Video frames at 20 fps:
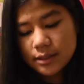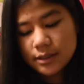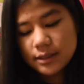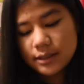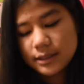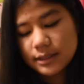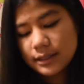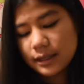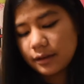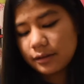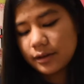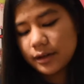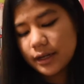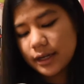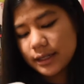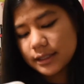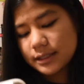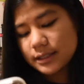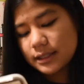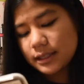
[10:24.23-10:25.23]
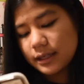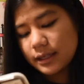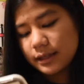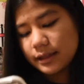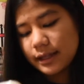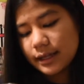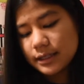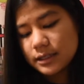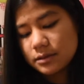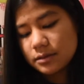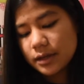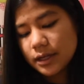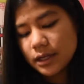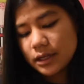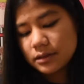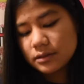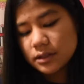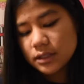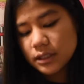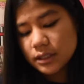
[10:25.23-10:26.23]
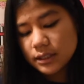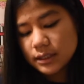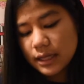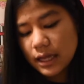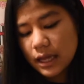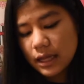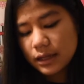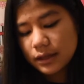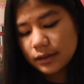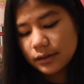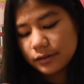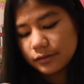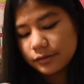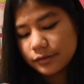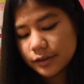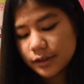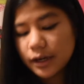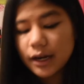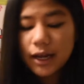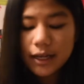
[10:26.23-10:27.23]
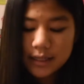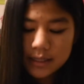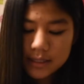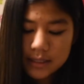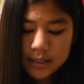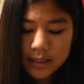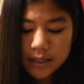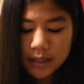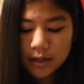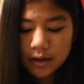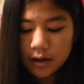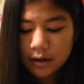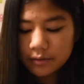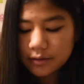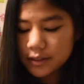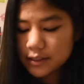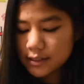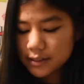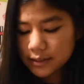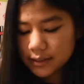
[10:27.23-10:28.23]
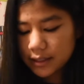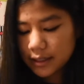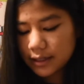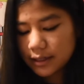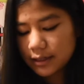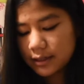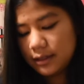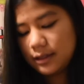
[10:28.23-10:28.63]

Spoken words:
Sell on Etsy, that's what I use to sell for Etsy, obviously.